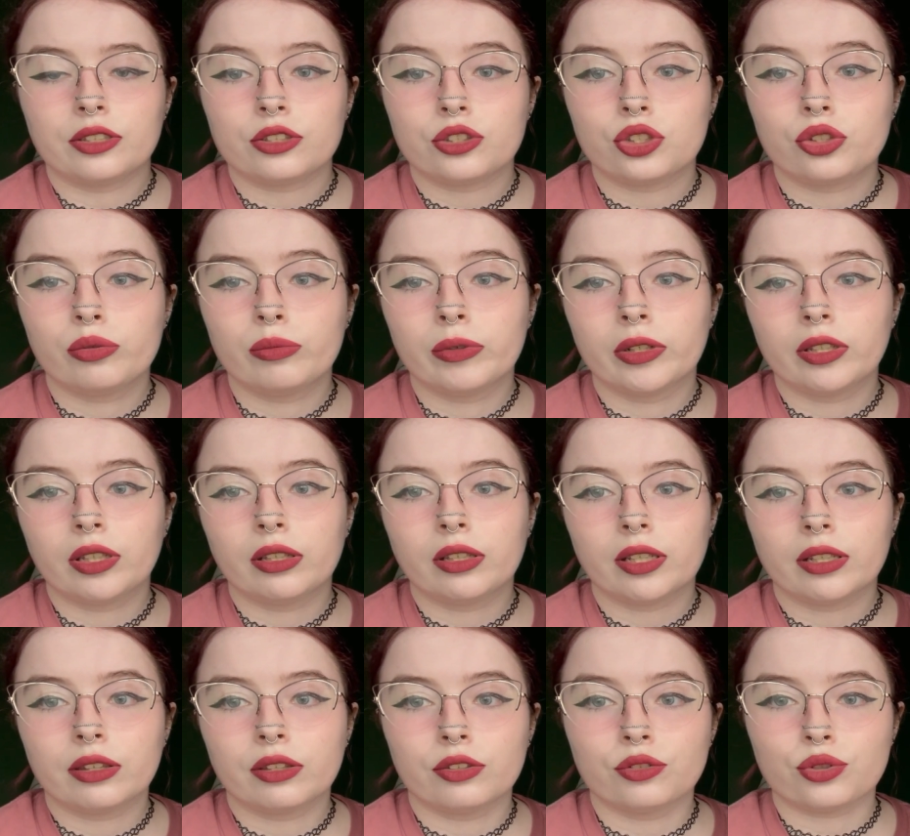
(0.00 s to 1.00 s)
she really
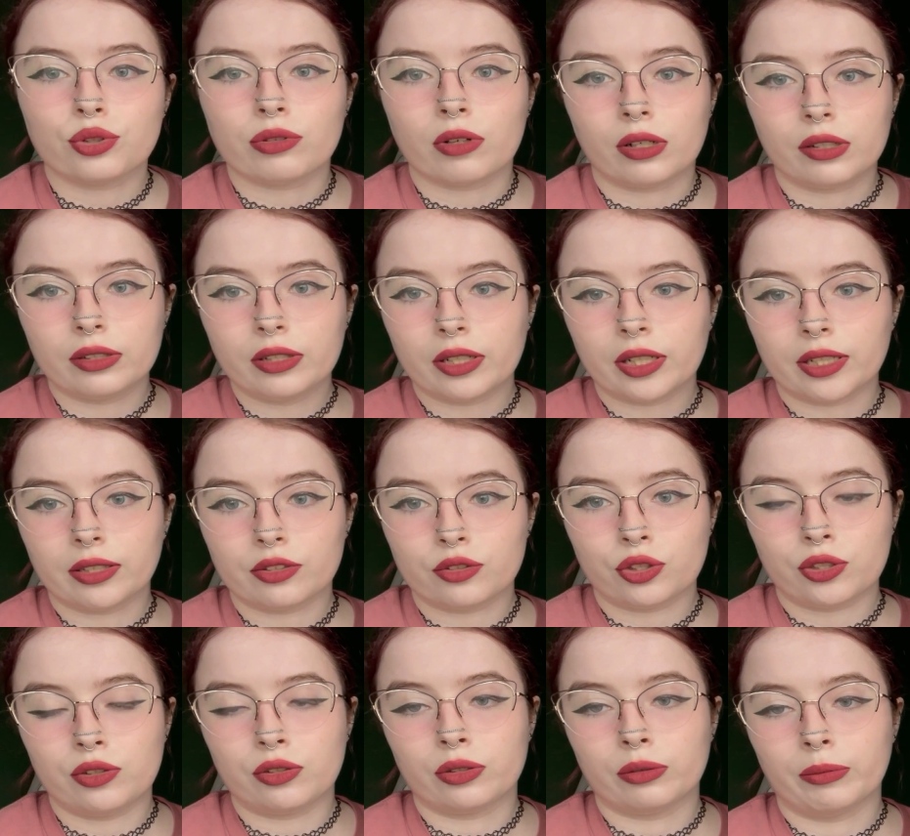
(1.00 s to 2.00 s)
liked the trunk, and then
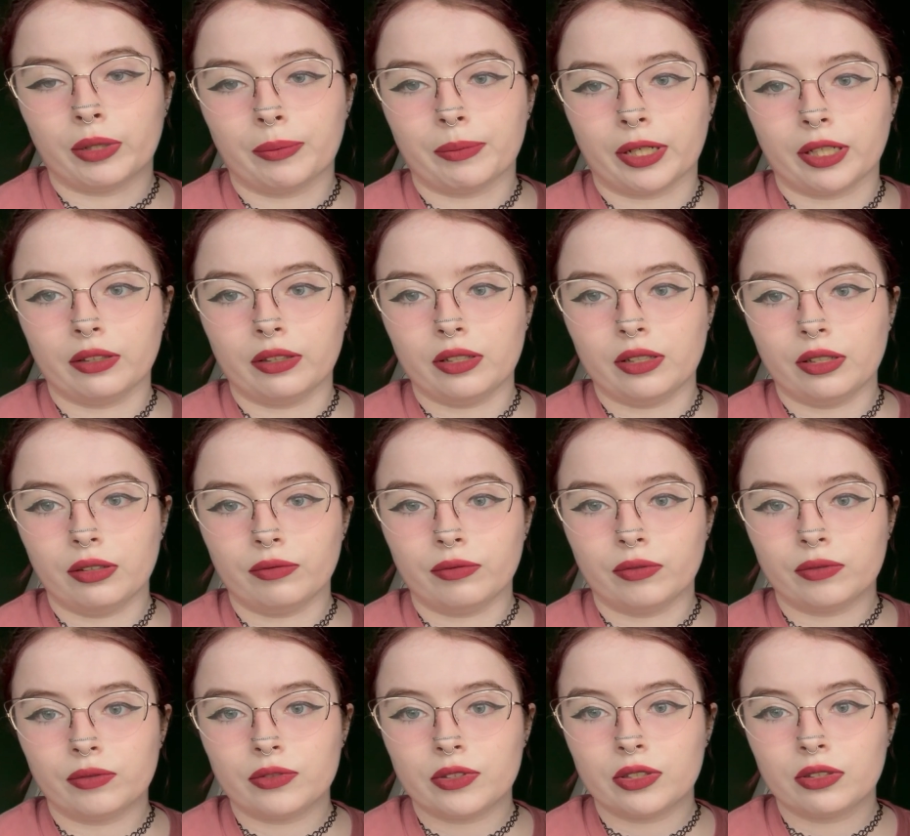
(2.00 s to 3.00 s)
she told me my
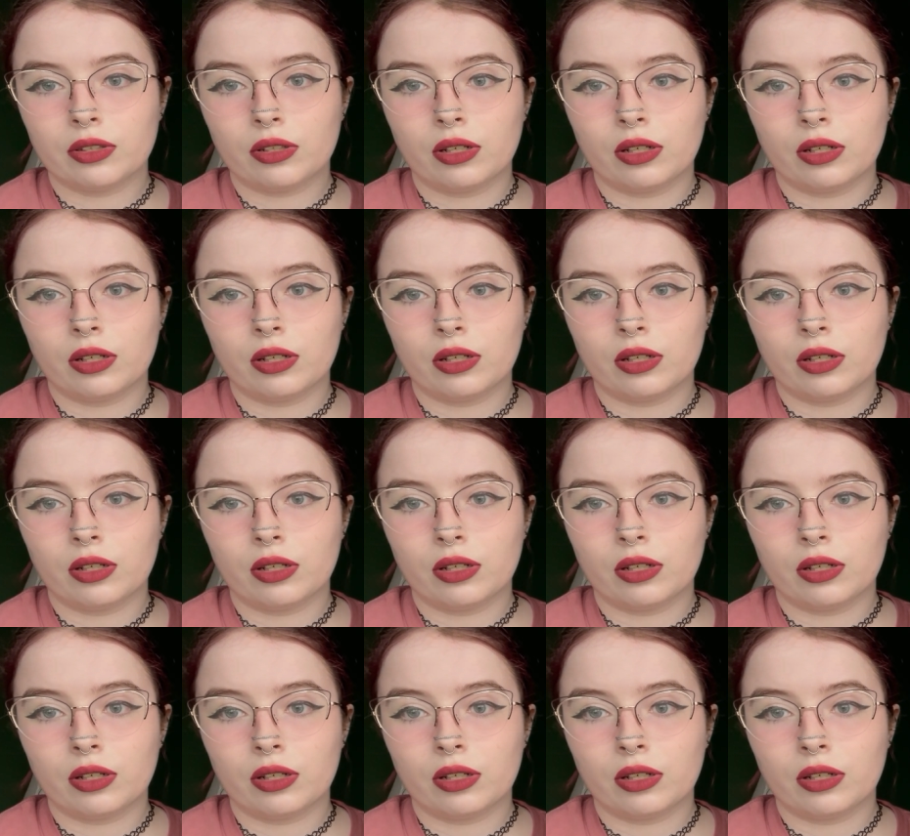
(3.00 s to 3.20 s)
leaves